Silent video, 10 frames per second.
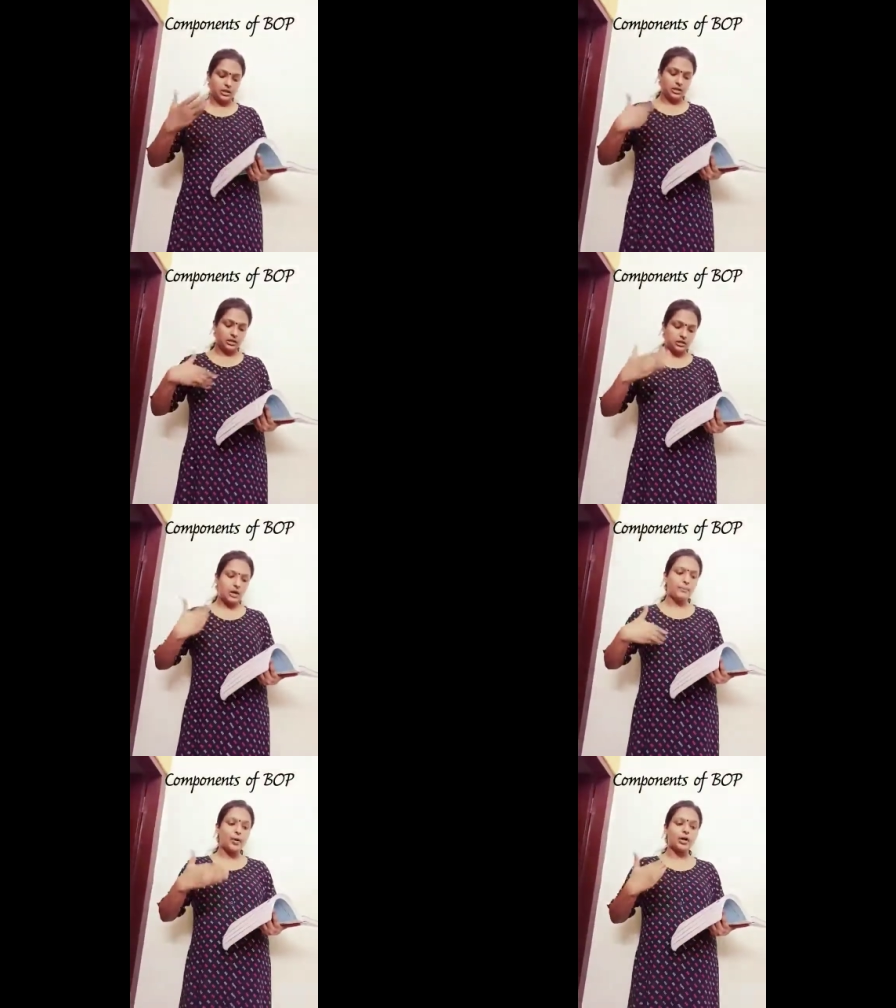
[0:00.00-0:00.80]

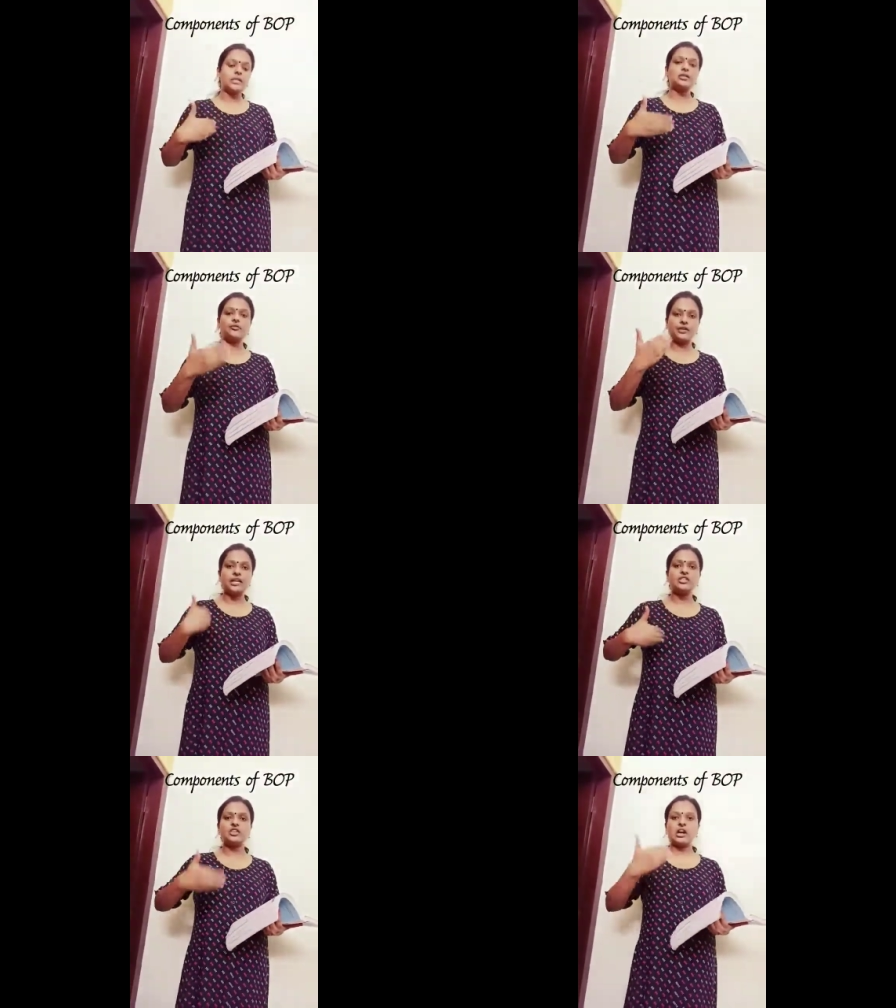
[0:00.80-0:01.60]
components of
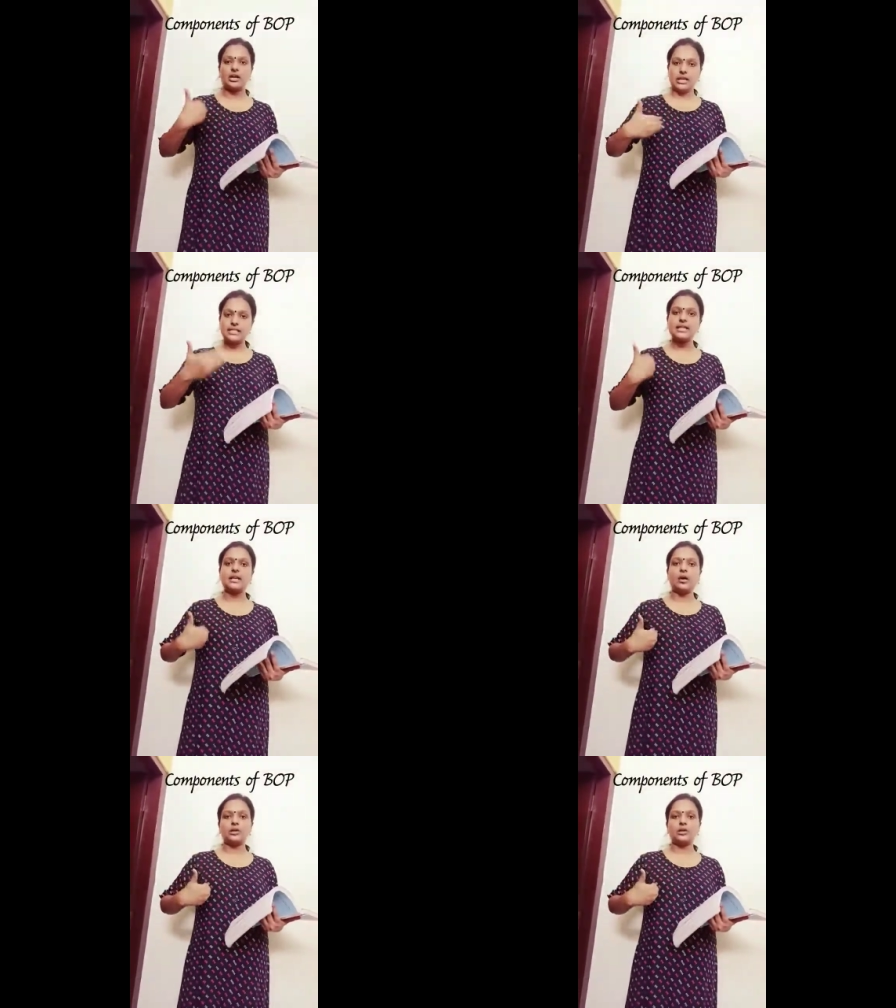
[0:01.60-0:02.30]
each account,